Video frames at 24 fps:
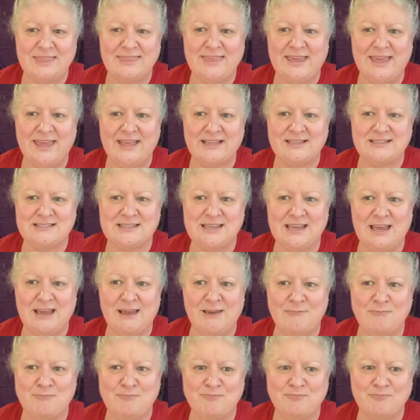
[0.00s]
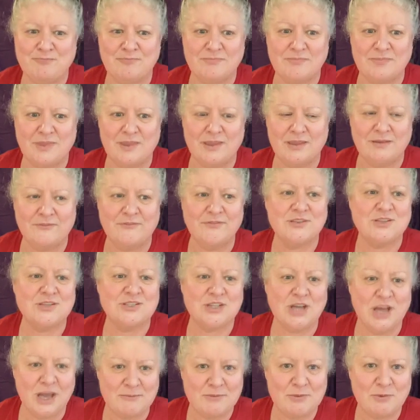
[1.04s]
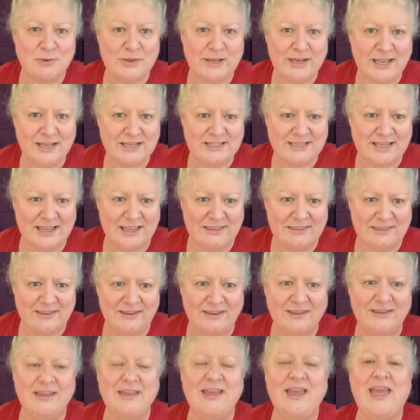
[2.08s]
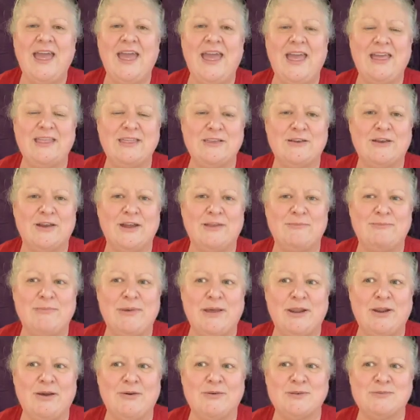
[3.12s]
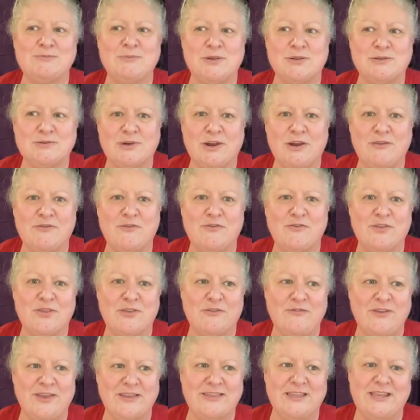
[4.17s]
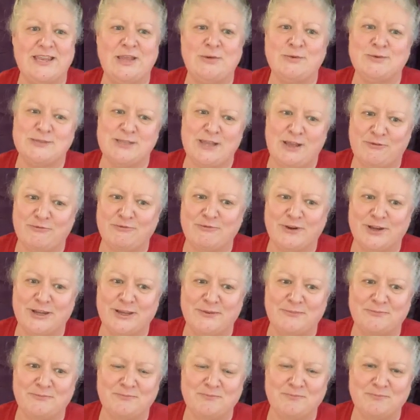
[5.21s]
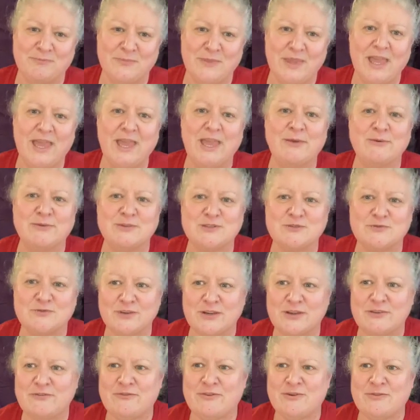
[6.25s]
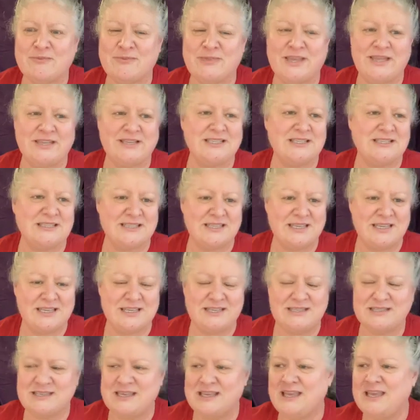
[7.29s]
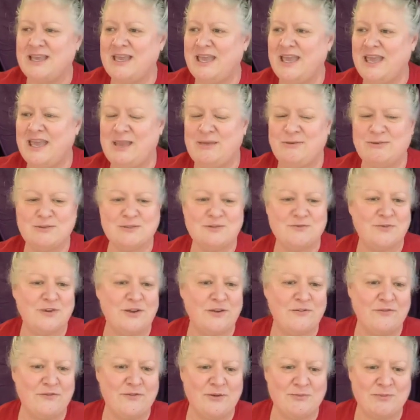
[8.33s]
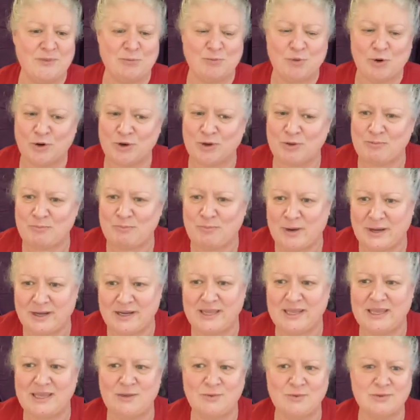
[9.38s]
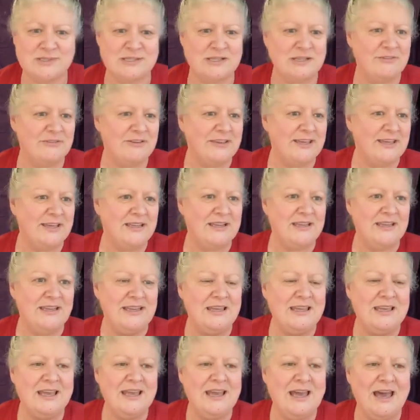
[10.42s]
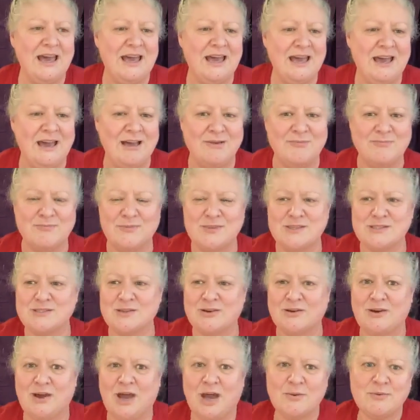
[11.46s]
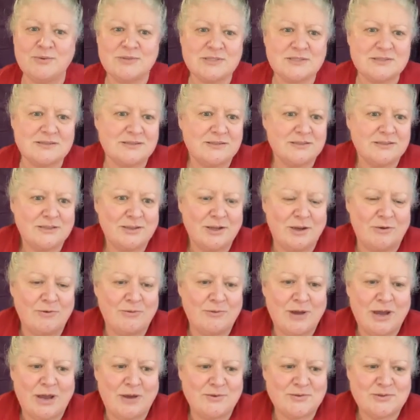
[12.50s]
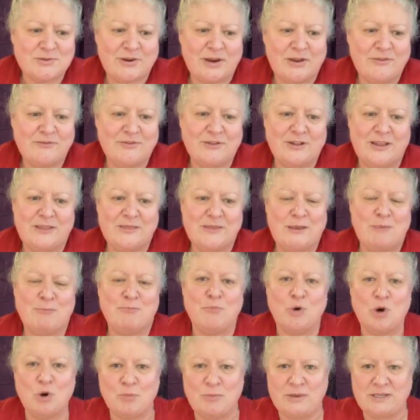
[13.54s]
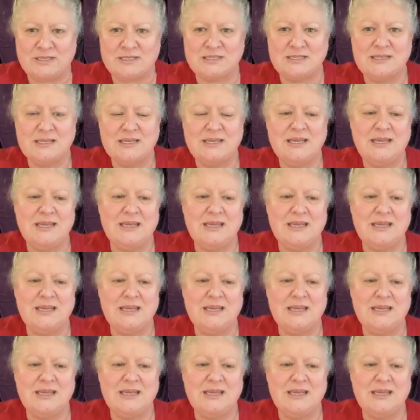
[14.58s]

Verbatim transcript: that um, for the time that we had had together, and the, uh, but I was most grateful for the fact that he was now free. He was free from that disease. He was free from the broken body he was living in. Um, so I was, you know, I was grateful in that moment